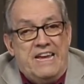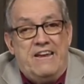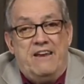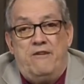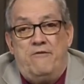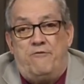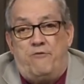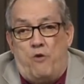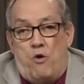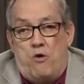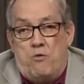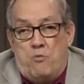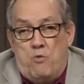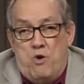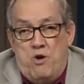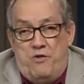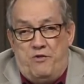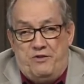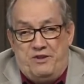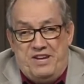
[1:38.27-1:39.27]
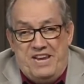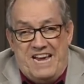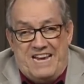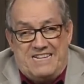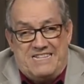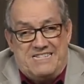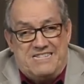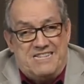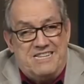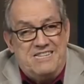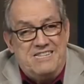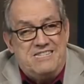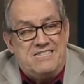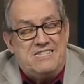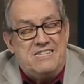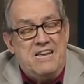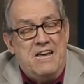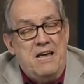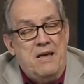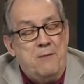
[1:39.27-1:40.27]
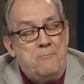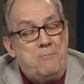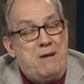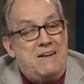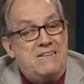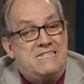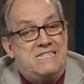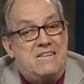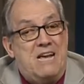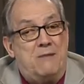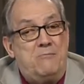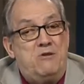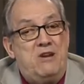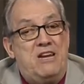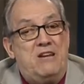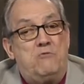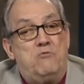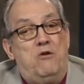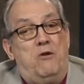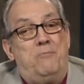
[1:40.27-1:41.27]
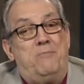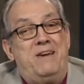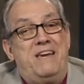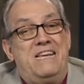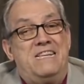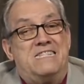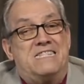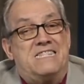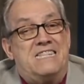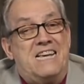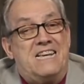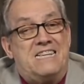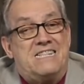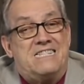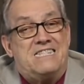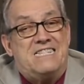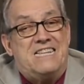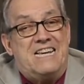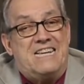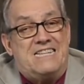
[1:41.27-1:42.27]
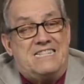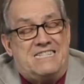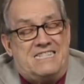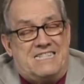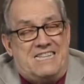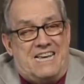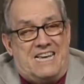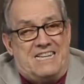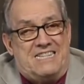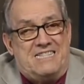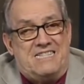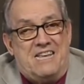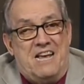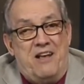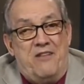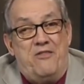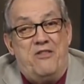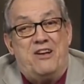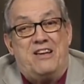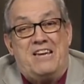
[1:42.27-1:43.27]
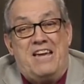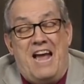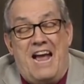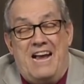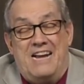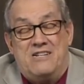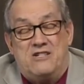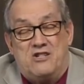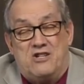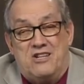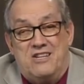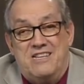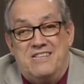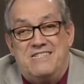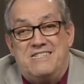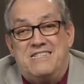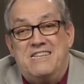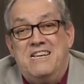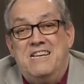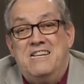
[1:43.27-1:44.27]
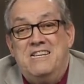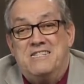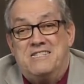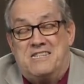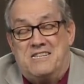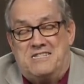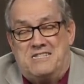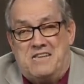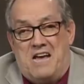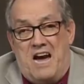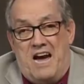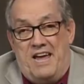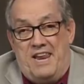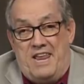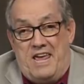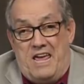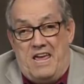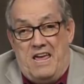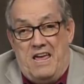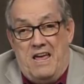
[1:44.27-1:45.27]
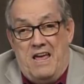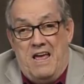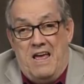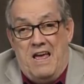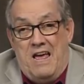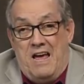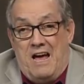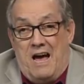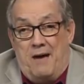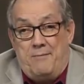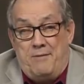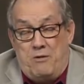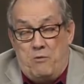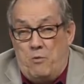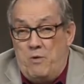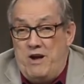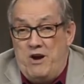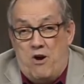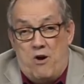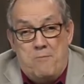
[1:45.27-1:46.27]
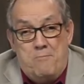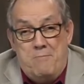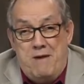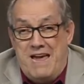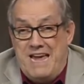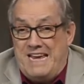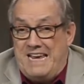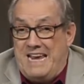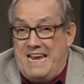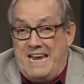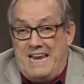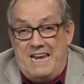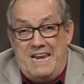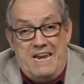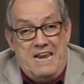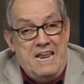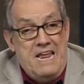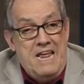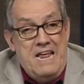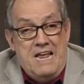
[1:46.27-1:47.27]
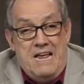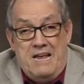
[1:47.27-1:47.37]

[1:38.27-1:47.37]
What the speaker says: In Fort Worth, Texas. My subject will be 666, the cashless society. I mean, we are making